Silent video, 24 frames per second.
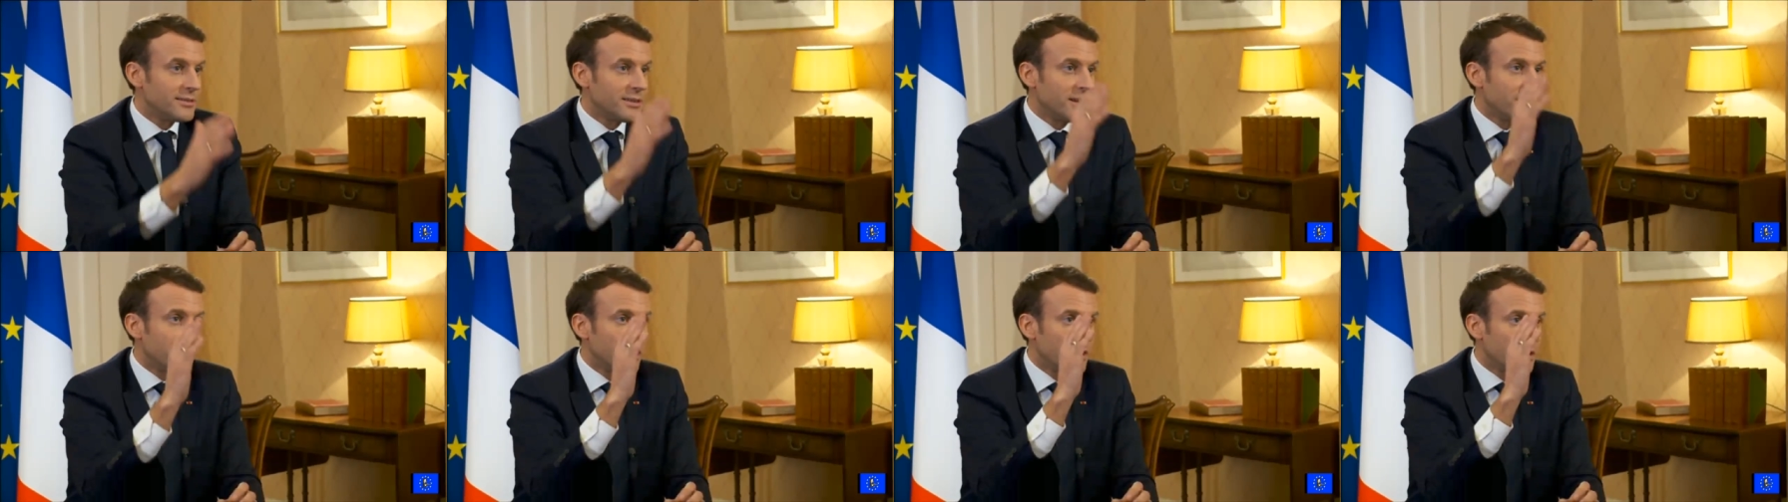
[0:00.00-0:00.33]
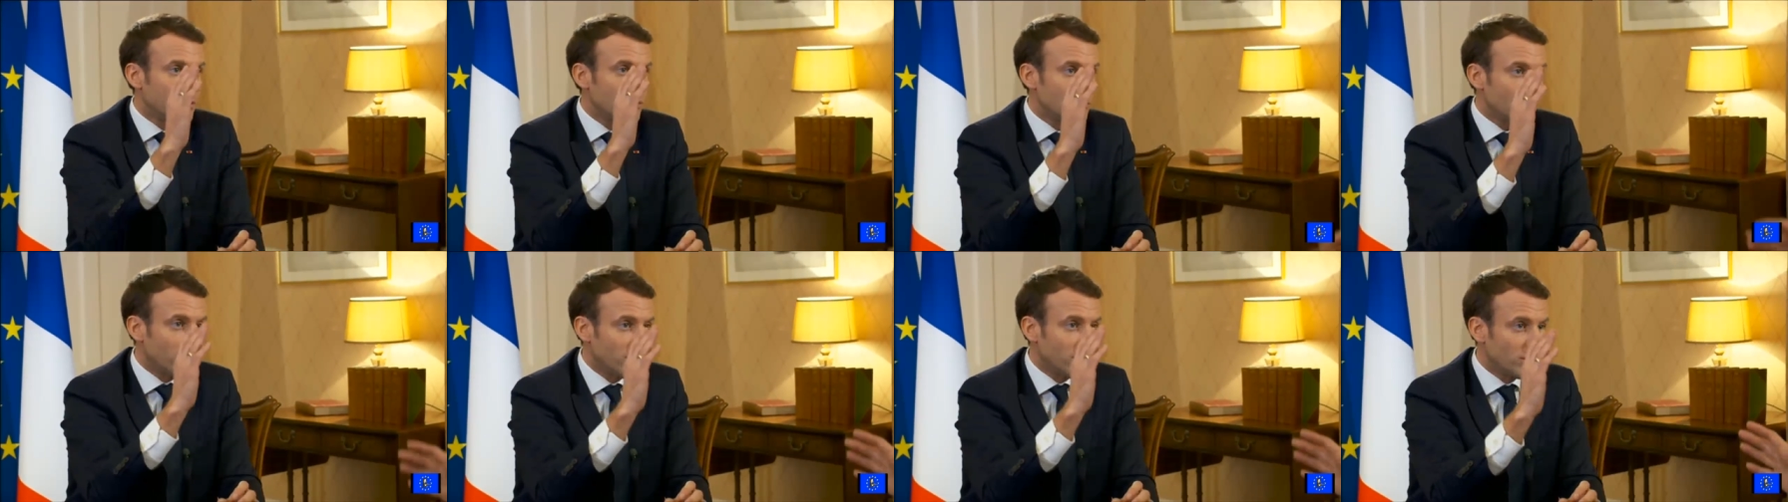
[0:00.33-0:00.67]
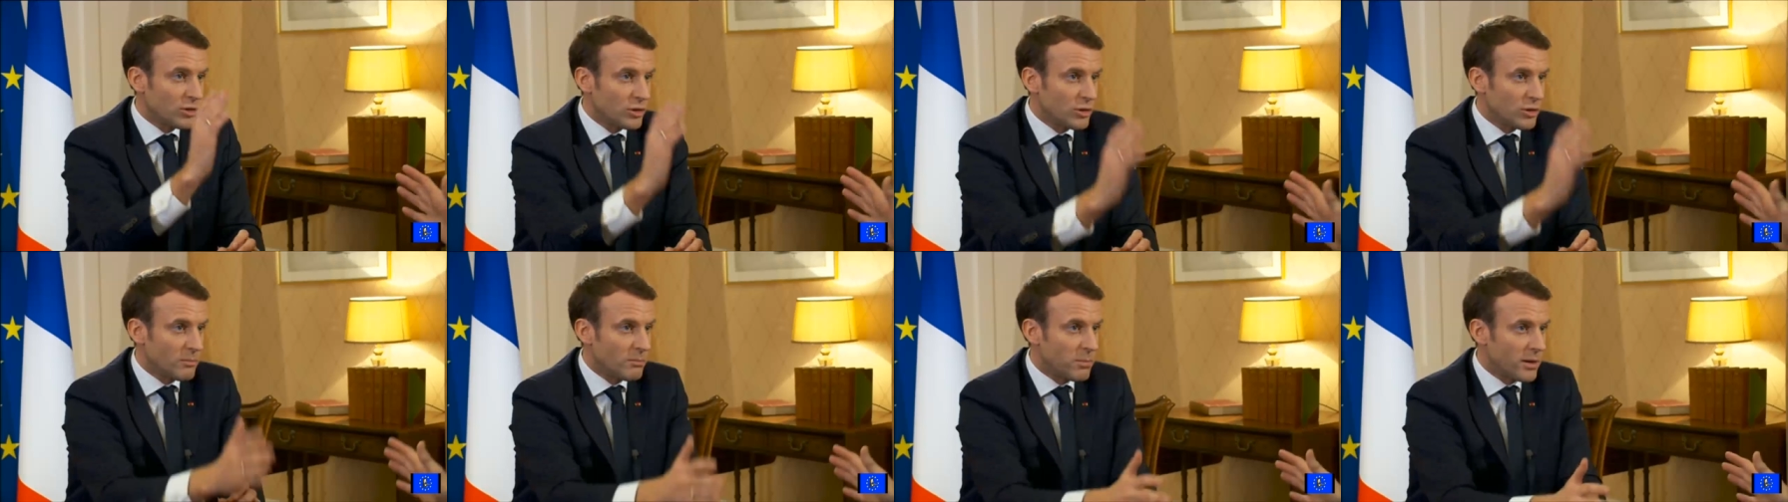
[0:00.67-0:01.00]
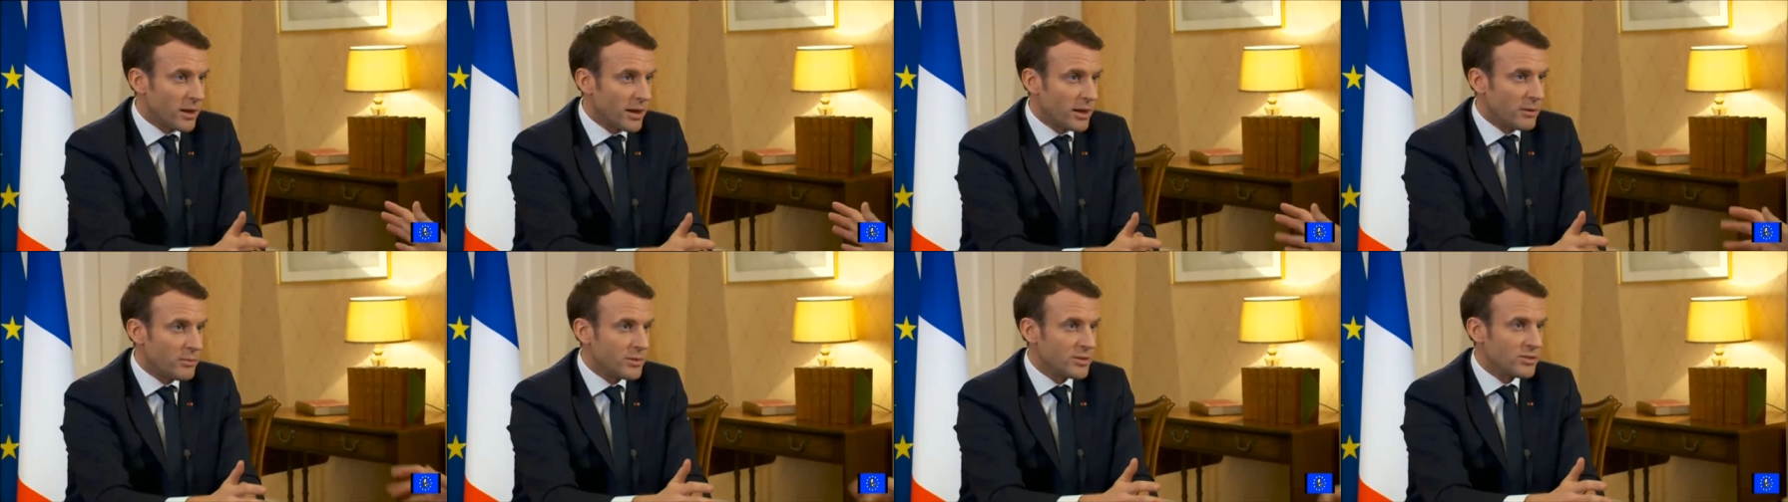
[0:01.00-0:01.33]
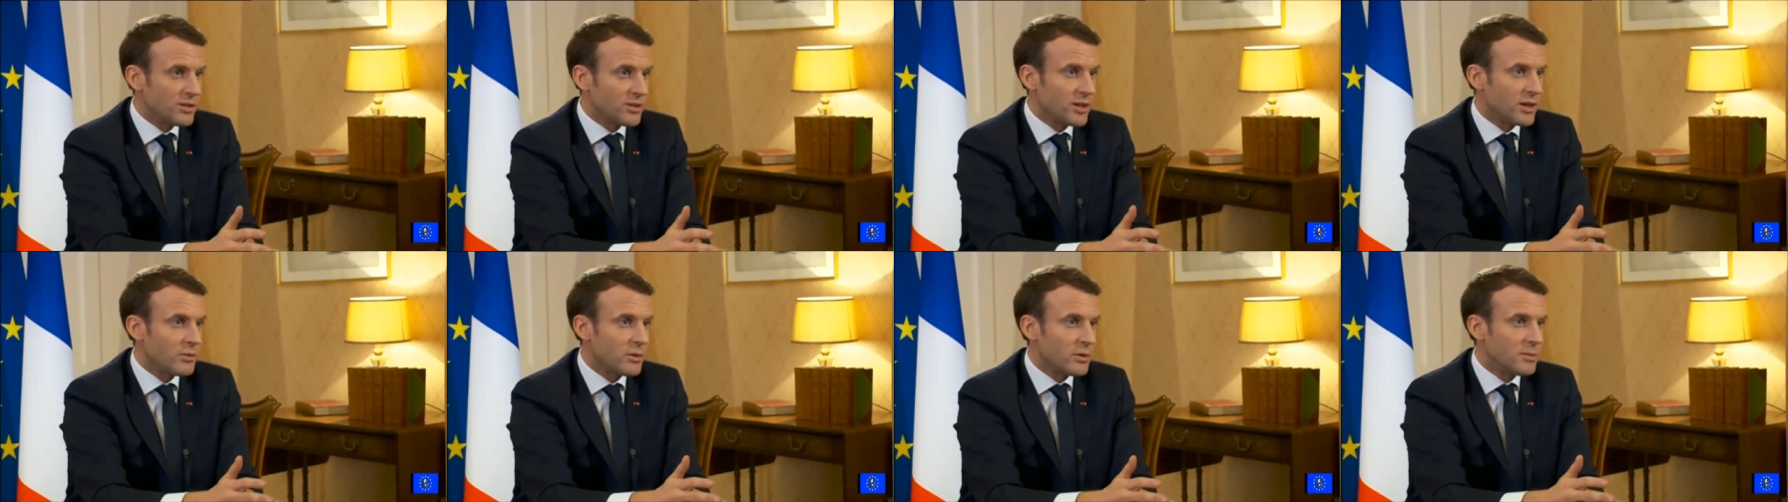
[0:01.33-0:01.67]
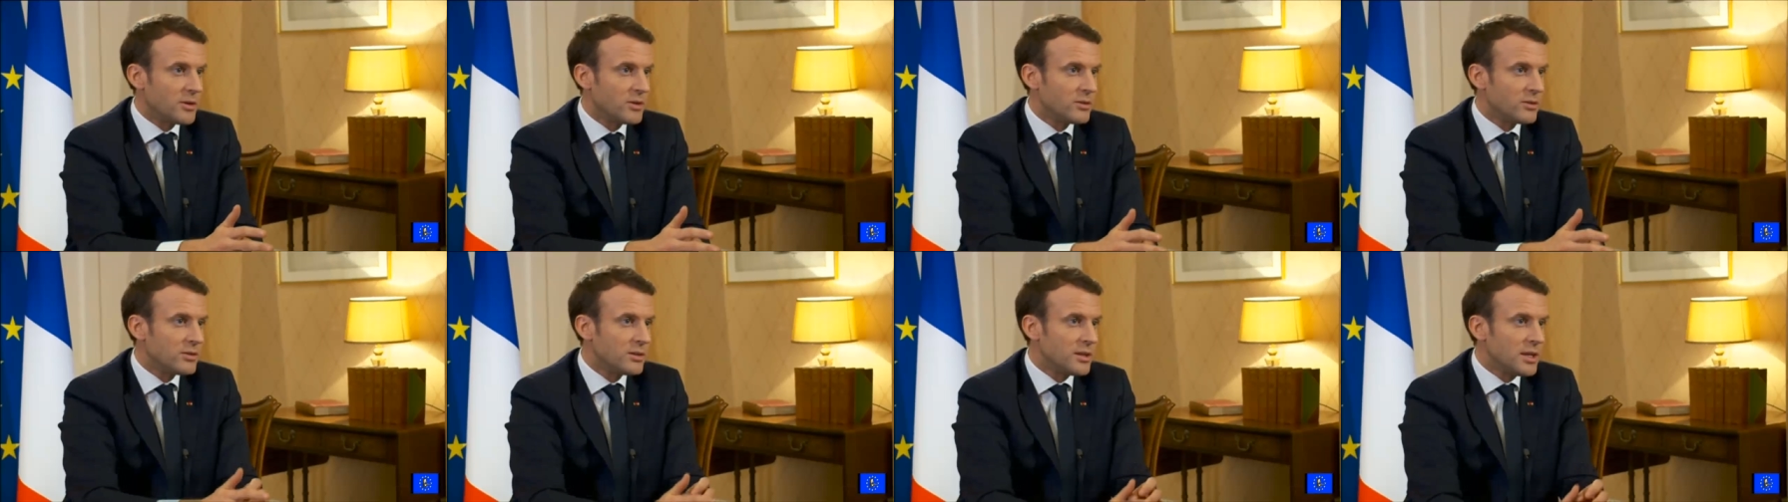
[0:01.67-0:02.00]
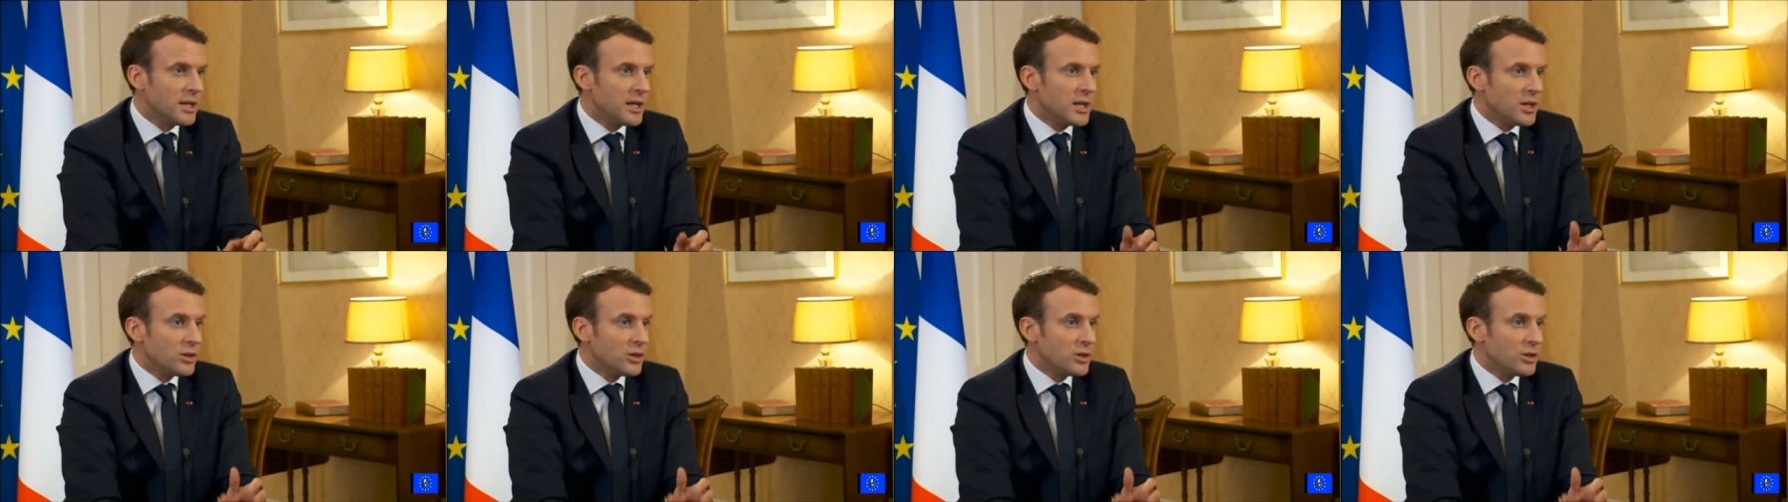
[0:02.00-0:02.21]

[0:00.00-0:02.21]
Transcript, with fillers: They are trying to comply with the agreement.